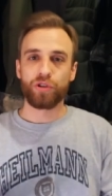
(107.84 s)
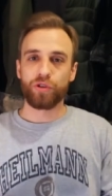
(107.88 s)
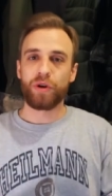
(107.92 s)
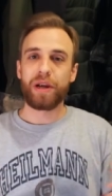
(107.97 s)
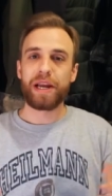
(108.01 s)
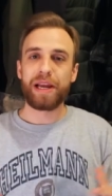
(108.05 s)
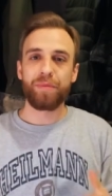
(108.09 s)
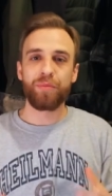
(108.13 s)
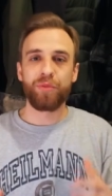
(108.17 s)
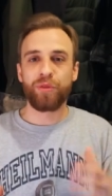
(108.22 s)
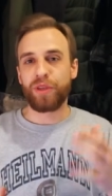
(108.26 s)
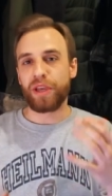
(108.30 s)

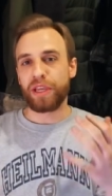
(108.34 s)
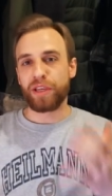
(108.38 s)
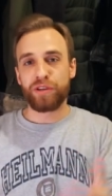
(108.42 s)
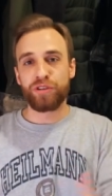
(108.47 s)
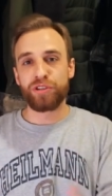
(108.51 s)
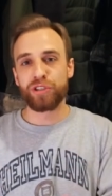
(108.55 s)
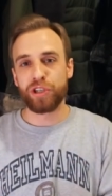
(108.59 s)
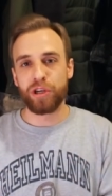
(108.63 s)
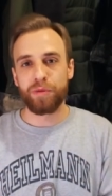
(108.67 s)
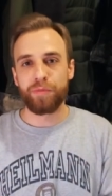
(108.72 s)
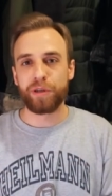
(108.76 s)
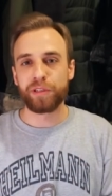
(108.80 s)
Graham, thank you
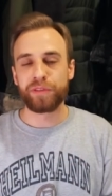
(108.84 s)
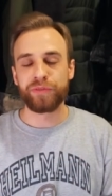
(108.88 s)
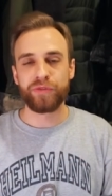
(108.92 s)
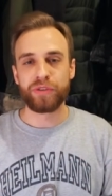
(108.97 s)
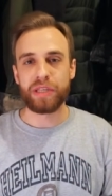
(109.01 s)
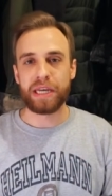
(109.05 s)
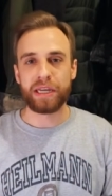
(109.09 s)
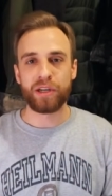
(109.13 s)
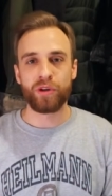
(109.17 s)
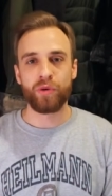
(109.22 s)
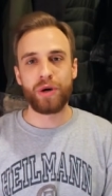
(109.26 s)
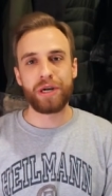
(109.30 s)
so much for
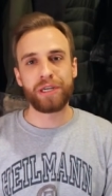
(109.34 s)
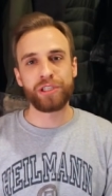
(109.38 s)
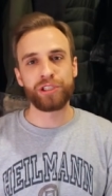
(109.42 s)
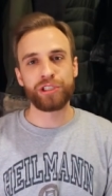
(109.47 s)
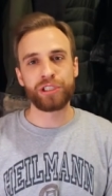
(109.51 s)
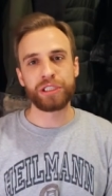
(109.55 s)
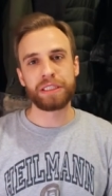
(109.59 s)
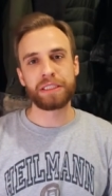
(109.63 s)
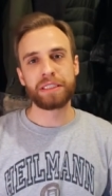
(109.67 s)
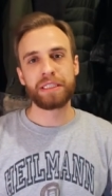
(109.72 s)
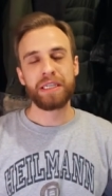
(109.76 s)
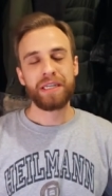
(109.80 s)
that
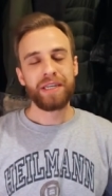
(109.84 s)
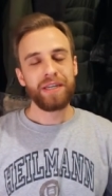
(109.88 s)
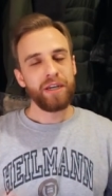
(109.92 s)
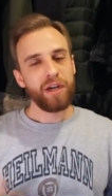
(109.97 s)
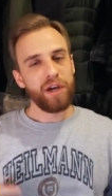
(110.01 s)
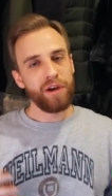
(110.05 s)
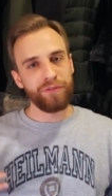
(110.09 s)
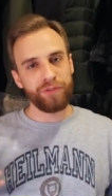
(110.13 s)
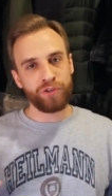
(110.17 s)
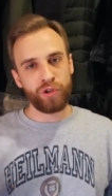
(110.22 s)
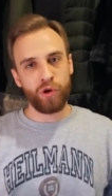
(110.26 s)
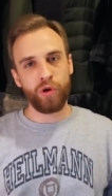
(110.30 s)
question.
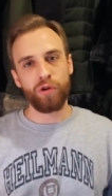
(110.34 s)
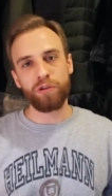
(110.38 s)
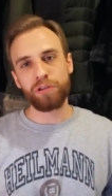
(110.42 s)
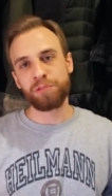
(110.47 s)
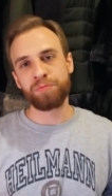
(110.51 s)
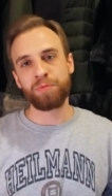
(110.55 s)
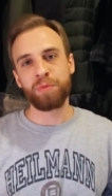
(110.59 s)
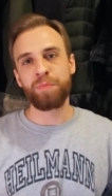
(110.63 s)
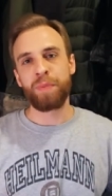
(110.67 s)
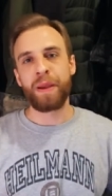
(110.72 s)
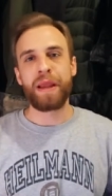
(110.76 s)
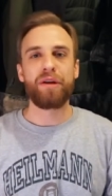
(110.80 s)
Of
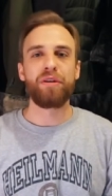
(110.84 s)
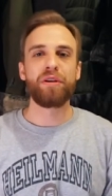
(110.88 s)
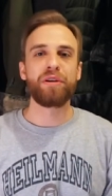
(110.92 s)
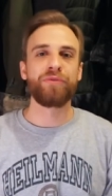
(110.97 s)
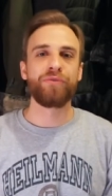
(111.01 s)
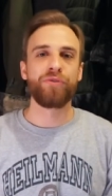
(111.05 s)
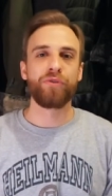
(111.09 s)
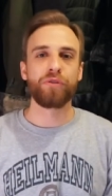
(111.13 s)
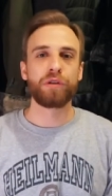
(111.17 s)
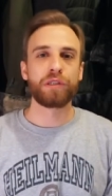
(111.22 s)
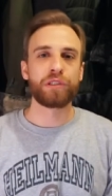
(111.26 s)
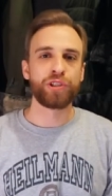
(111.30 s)
course, preparing
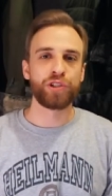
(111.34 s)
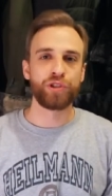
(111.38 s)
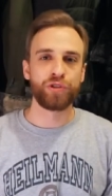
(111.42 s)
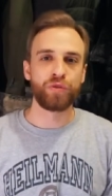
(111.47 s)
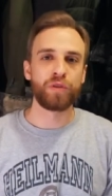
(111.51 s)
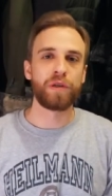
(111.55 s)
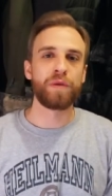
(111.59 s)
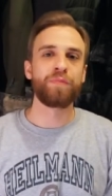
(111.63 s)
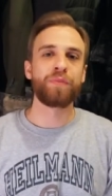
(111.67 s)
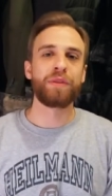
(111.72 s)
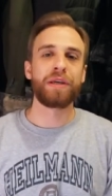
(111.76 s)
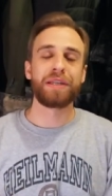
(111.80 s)
for a
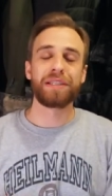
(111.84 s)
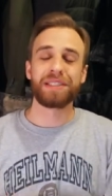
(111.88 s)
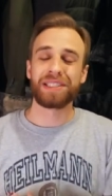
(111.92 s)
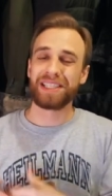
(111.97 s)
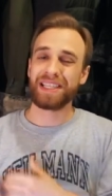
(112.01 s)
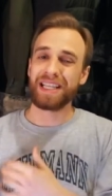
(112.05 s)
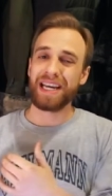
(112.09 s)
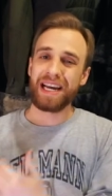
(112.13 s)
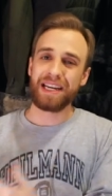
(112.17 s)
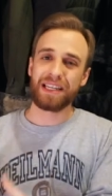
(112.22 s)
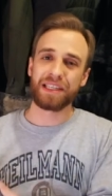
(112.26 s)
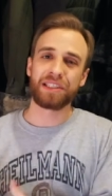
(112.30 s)
trip that is
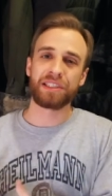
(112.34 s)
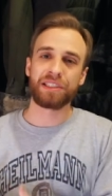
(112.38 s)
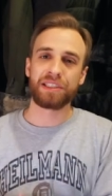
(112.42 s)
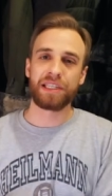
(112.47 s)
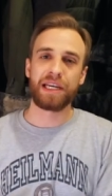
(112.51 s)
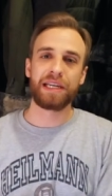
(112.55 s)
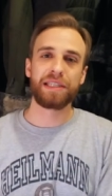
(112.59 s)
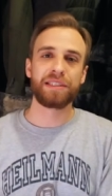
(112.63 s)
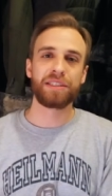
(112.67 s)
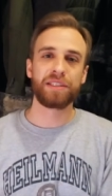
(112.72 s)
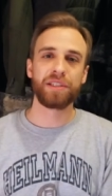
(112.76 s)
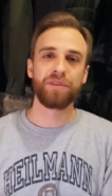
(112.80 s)
that
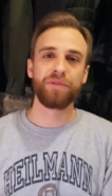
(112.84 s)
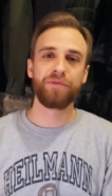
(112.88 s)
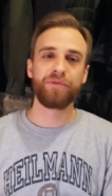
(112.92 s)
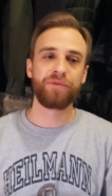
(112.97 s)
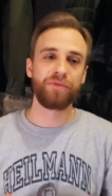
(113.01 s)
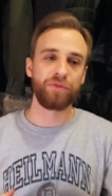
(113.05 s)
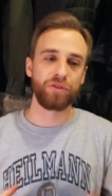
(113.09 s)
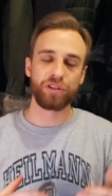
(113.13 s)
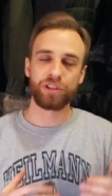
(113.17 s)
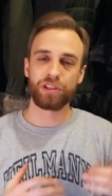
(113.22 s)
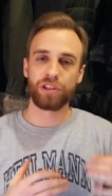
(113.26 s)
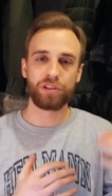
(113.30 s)
extensive
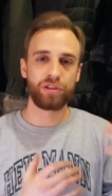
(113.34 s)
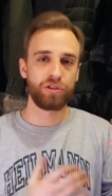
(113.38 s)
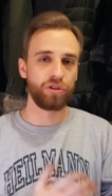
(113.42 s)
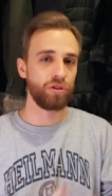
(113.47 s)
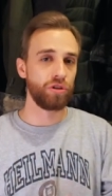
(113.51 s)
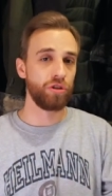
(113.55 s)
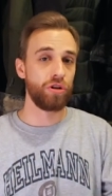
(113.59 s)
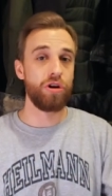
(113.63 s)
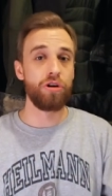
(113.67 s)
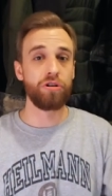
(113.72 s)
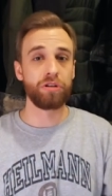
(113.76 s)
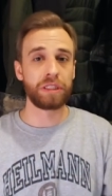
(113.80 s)
for such a
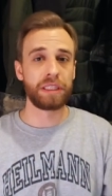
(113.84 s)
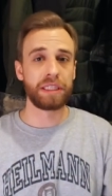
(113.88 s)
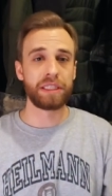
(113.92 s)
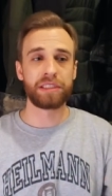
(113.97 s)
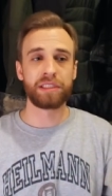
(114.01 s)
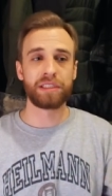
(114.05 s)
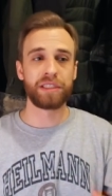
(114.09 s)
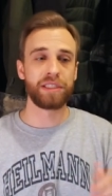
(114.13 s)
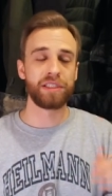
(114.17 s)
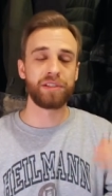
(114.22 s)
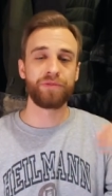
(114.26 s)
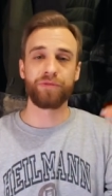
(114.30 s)
long
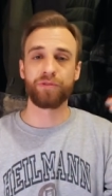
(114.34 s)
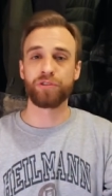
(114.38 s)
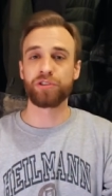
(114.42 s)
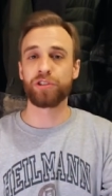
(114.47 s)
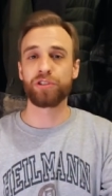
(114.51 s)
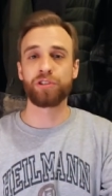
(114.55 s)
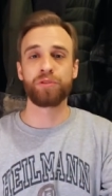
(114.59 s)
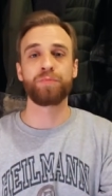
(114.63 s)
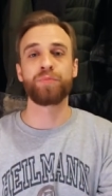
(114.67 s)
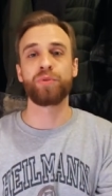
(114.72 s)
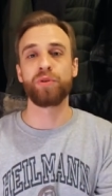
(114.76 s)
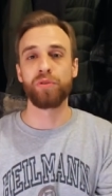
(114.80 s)
distance, for
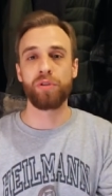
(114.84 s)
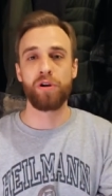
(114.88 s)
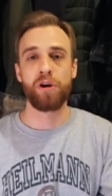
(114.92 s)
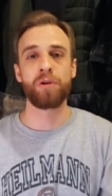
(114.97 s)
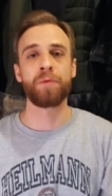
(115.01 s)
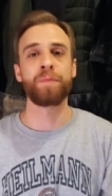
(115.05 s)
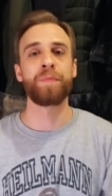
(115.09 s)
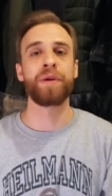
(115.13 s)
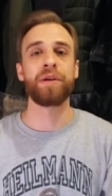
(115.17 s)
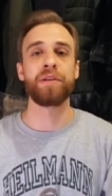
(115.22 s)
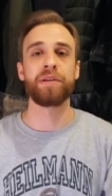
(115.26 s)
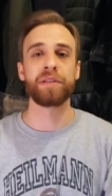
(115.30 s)
such a
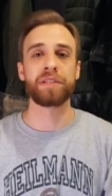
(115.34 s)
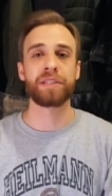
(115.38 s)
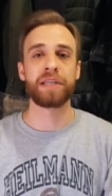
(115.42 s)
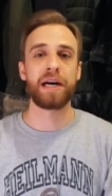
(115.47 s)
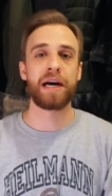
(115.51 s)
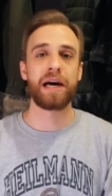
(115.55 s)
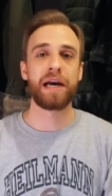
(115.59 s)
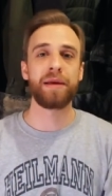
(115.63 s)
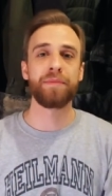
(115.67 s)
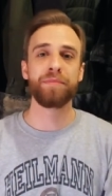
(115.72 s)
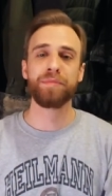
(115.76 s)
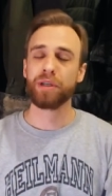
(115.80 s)
prolonged period of
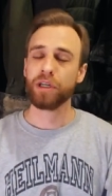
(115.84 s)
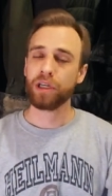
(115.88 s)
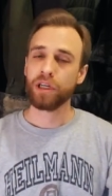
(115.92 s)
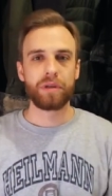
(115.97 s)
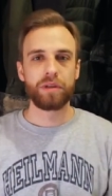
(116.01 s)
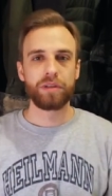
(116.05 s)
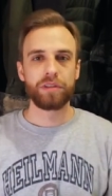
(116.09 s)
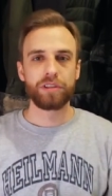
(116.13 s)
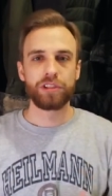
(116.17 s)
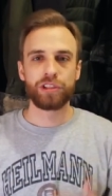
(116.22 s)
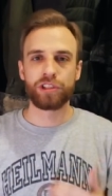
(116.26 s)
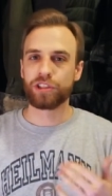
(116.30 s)
time,
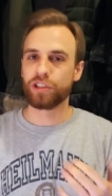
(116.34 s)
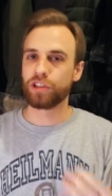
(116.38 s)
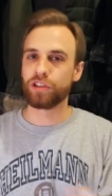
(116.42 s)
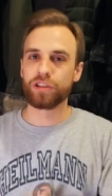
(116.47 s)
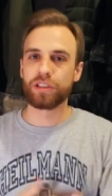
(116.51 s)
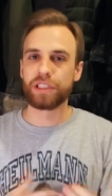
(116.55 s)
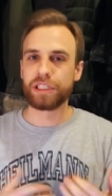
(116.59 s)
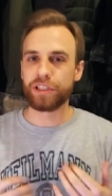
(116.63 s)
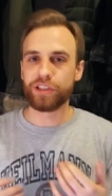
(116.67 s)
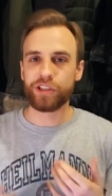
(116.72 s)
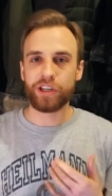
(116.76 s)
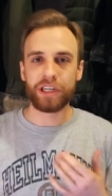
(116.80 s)

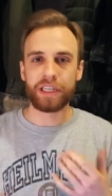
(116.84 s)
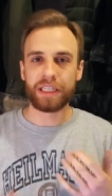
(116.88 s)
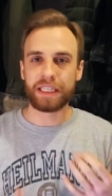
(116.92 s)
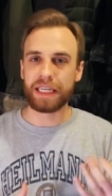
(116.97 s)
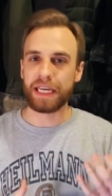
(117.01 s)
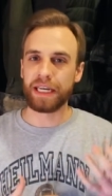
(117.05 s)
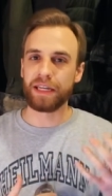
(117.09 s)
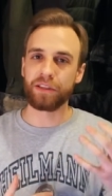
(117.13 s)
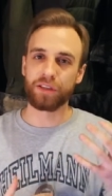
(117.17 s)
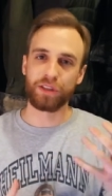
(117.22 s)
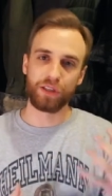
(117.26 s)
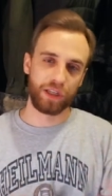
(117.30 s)
certainly you're going to
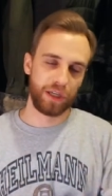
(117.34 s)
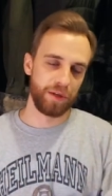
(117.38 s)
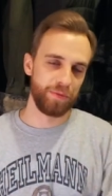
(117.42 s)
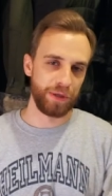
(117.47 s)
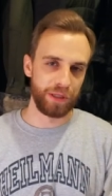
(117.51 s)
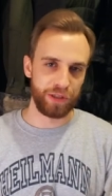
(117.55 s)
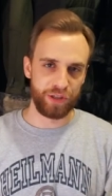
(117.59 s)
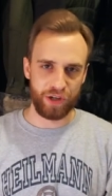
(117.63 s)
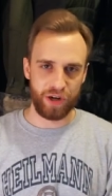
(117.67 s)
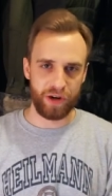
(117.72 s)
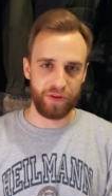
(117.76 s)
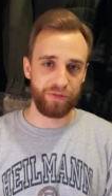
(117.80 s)
get a little
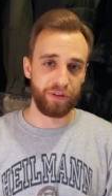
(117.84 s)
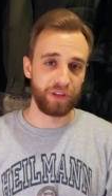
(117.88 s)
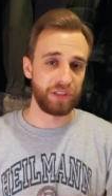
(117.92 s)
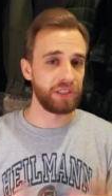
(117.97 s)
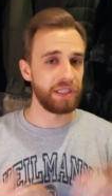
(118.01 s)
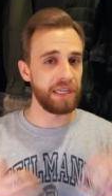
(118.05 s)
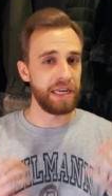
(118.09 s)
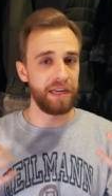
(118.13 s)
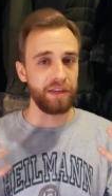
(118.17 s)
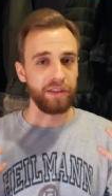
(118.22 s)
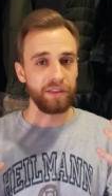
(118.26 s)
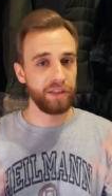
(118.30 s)
bit
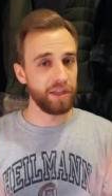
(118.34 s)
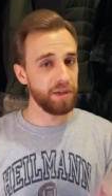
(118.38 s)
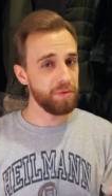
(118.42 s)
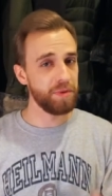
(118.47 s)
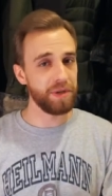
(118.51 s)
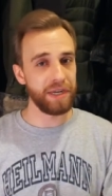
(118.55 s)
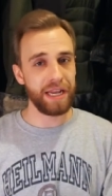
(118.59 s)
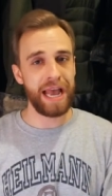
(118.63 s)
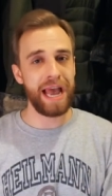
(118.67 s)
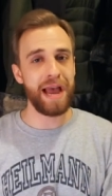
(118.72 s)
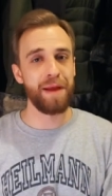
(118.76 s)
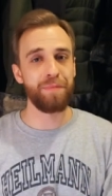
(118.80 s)
nervous and a little
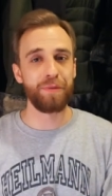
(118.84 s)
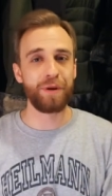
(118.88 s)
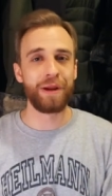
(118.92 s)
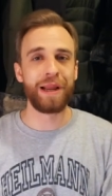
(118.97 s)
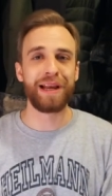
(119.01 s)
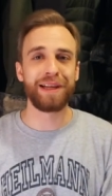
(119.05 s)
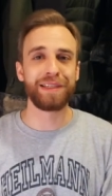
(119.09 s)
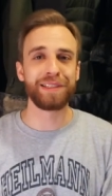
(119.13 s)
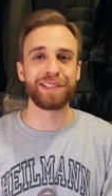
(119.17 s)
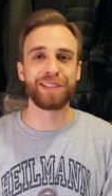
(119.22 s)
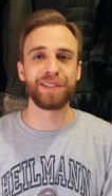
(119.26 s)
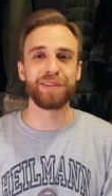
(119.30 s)
bit
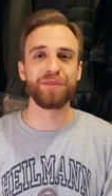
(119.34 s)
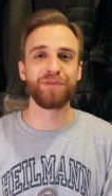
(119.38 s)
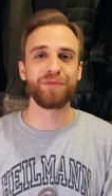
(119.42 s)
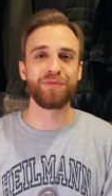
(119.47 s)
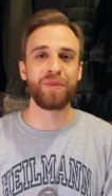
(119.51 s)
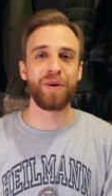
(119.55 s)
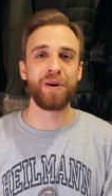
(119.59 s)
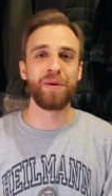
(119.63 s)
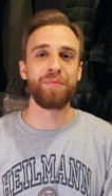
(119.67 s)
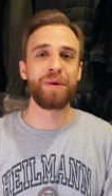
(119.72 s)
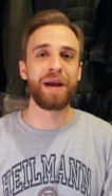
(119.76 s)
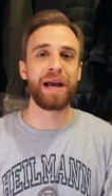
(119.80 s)
apprehensive
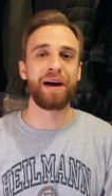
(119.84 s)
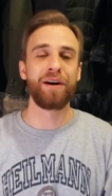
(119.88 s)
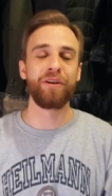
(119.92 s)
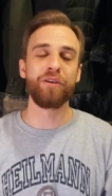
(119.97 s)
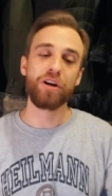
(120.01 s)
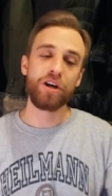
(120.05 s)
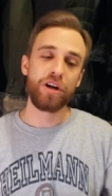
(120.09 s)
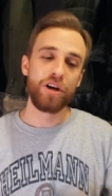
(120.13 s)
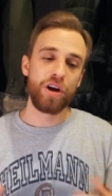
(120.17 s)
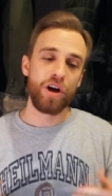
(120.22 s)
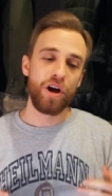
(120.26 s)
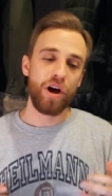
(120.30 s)

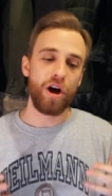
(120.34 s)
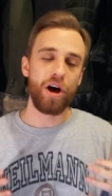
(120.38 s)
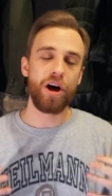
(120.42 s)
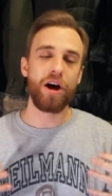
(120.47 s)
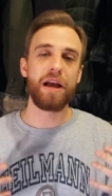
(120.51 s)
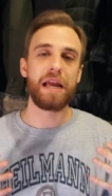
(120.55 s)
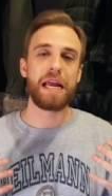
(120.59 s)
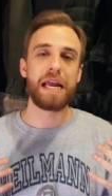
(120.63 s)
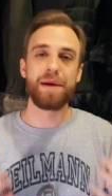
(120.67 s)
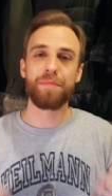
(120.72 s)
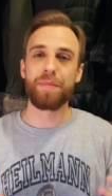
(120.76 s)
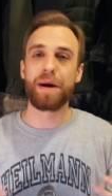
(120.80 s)
about
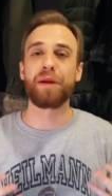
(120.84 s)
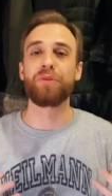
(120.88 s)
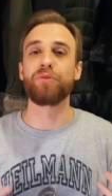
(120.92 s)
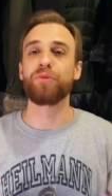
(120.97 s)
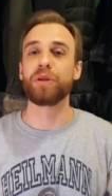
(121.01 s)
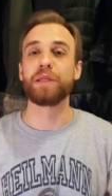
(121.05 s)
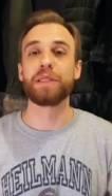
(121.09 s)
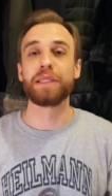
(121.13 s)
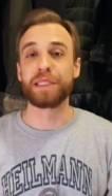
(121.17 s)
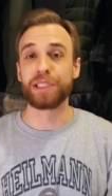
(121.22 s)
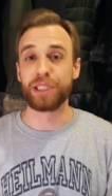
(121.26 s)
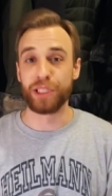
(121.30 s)
am I
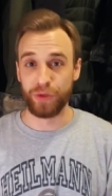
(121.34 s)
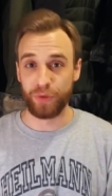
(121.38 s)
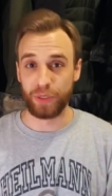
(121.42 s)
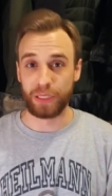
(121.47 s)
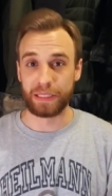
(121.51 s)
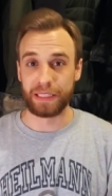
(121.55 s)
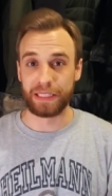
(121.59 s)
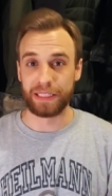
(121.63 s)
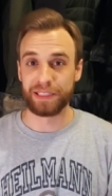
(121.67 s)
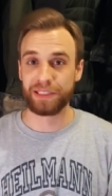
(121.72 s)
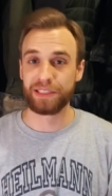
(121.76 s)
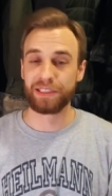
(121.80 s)
really
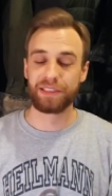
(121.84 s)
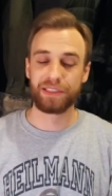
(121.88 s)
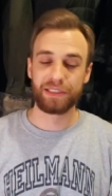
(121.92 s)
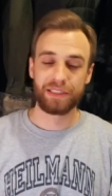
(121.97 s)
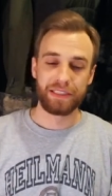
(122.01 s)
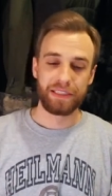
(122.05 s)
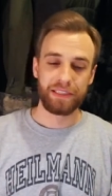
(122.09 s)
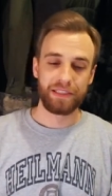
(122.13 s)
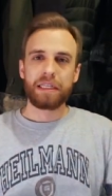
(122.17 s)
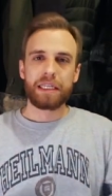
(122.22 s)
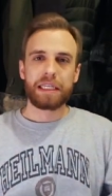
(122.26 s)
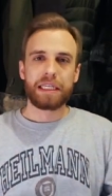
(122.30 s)
doing this?